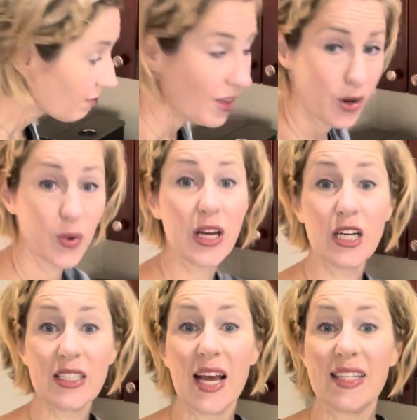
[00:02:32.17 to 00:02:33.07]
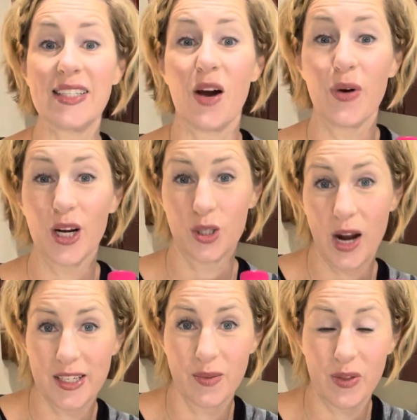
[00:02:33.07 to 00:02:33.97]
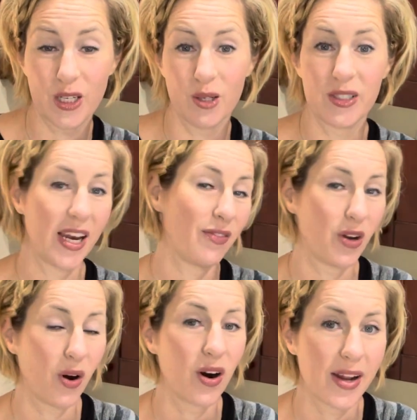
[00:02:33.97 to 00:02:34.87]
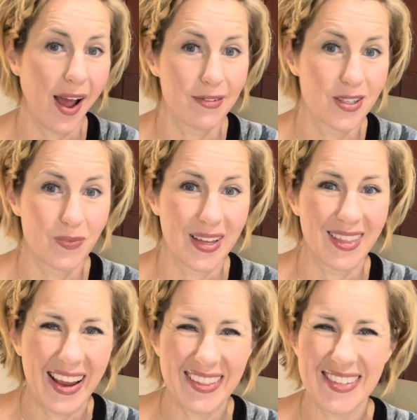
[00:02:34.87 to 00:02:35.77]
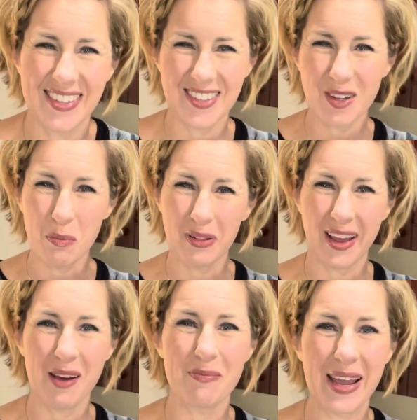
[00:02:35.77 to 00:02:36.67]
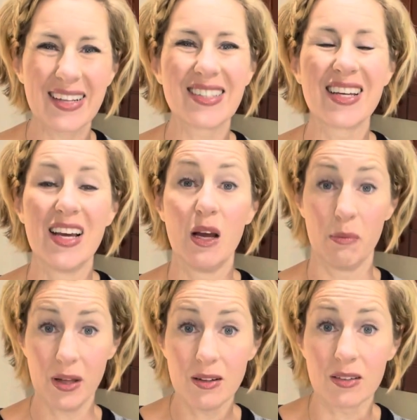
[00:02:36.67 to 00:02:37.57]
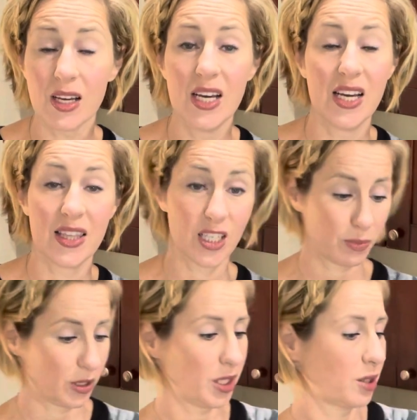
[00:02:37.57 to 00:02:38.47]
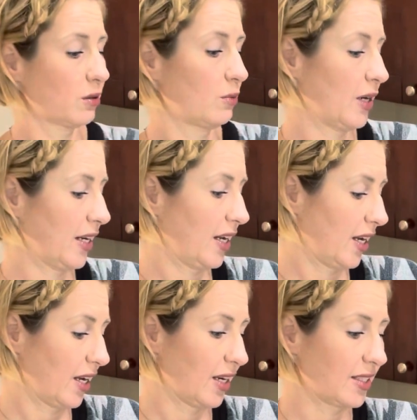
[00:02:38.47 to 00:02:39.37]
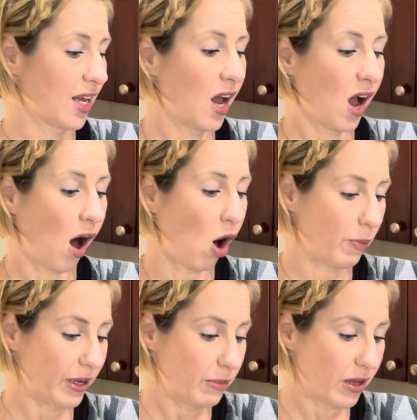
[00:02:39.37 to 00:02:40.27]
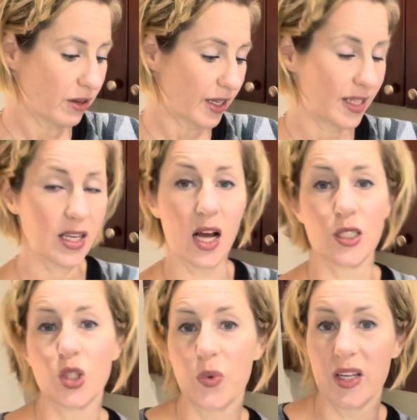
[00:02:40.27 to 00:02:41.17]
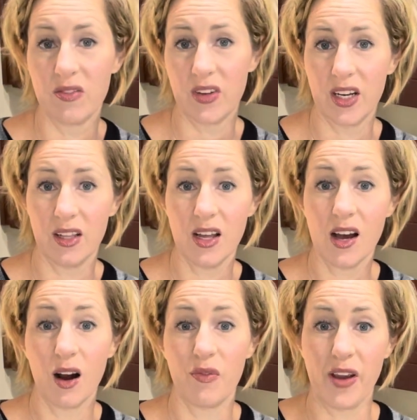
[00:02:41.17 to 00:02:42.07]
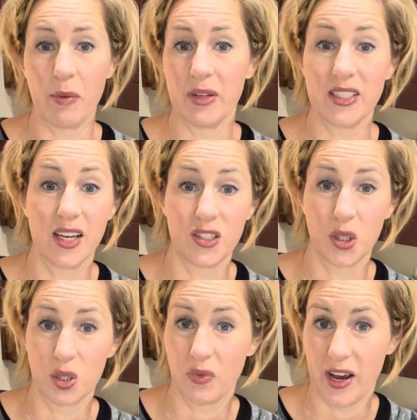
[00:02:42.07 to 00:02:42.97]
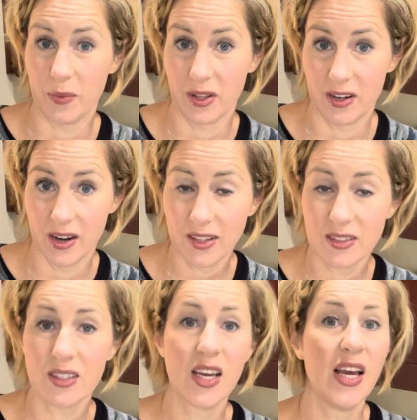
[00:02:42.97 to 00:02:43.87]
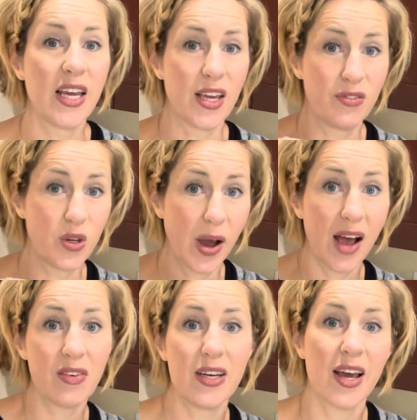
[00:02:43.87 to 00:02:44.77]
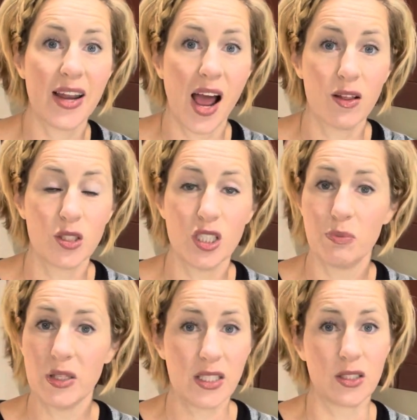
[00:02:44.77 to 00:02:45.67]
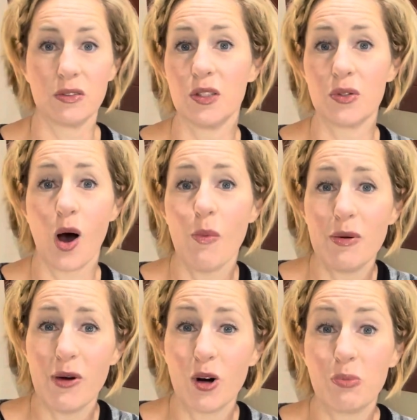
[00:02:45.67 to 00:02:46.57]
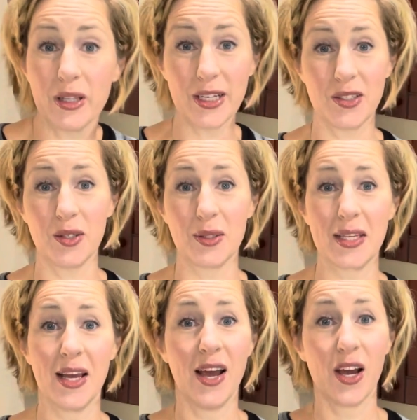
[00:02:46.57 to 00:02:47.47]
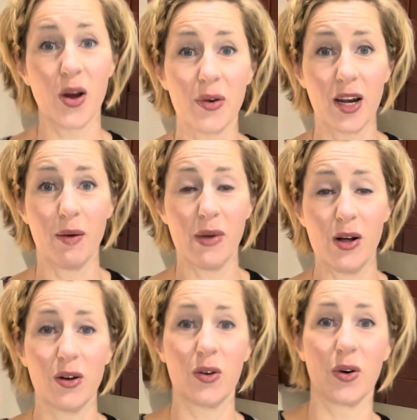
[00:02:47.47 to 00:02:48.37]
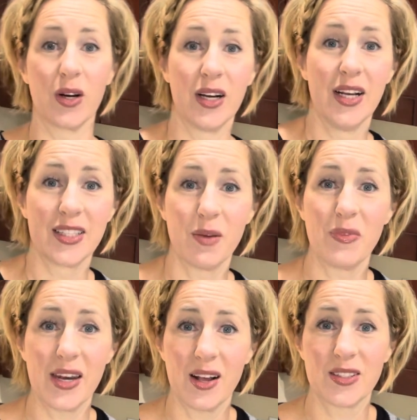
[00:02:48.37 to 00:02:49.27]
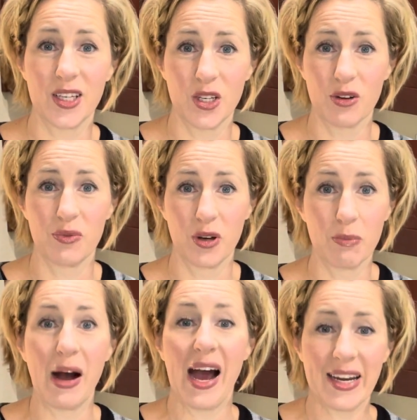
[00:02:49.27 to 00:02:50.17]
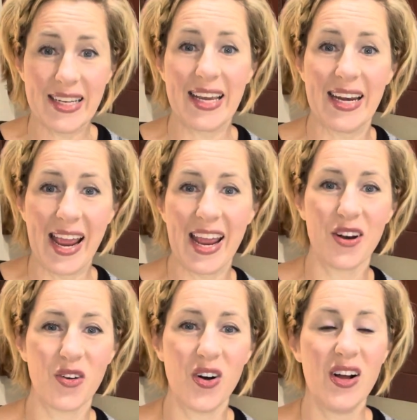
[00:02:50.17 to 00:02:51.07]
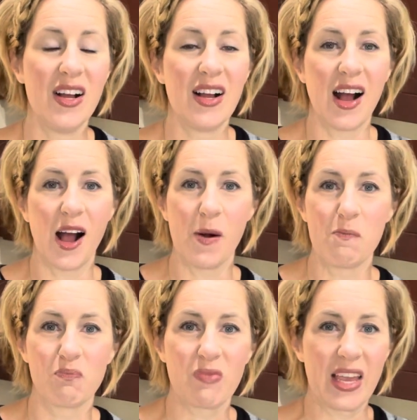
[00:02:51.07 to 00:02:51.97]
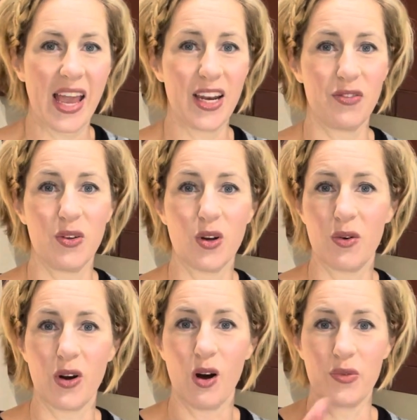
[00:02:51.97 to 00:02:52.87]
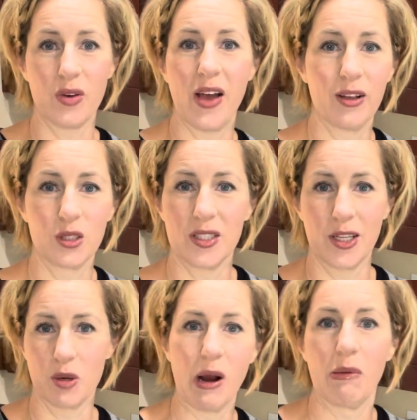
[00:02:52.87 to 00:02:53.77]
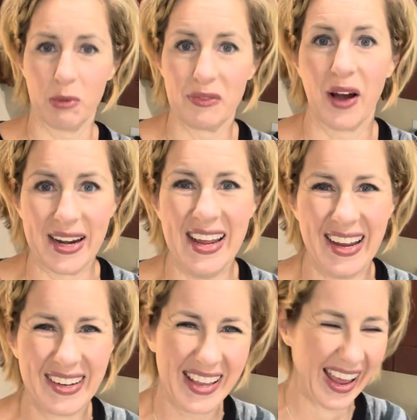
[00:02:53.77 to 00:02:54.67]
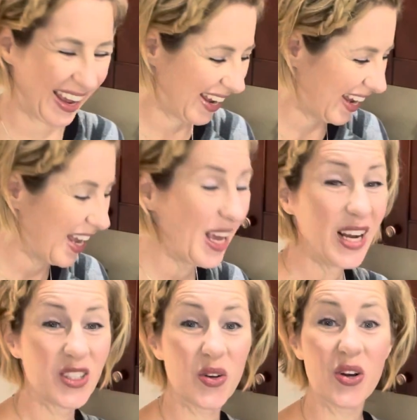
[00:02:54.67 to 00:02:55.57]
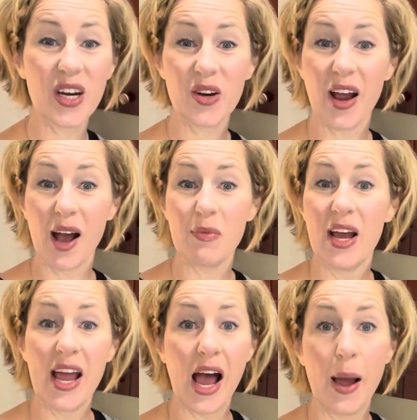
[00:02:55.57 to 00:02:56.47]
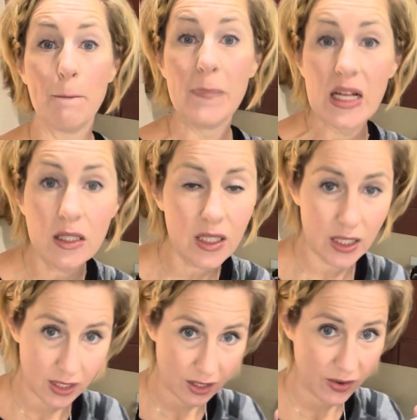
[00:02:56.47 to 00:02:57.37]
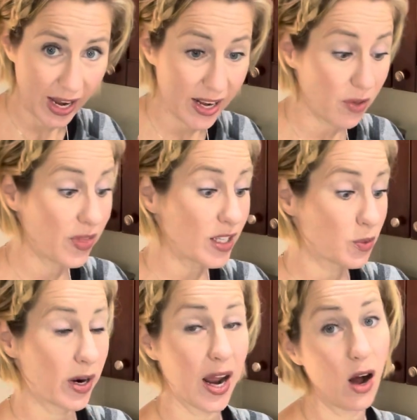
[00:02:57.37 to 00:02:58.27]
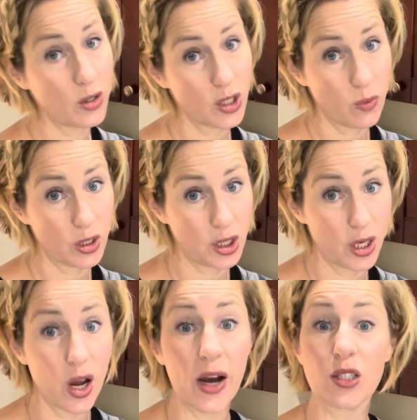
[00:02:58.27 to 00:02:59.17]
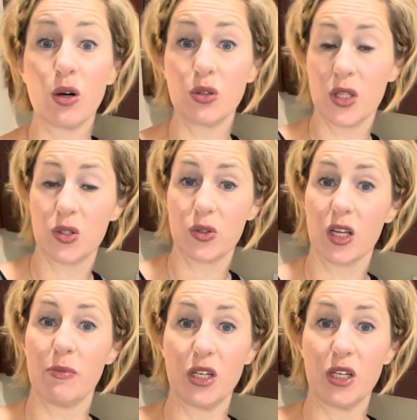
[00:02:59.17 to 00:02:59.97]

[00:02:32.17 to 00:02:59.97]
We're gonna test out, we're gonna try something new today if you don't already have something like this. This is a plant-based milk. This particular one is almond milk. It's unsweetened vanilla. Our family does just fine with nuts. If you have a nut allergy, please don't use almond milk. Please use coconut milk or something else that your body can handle. And if you don't know if you have allergies, then you're probably fine. Okay. So you're gonna grab milk. Okay. Now this one, I also want you to know, I told you this was gonna be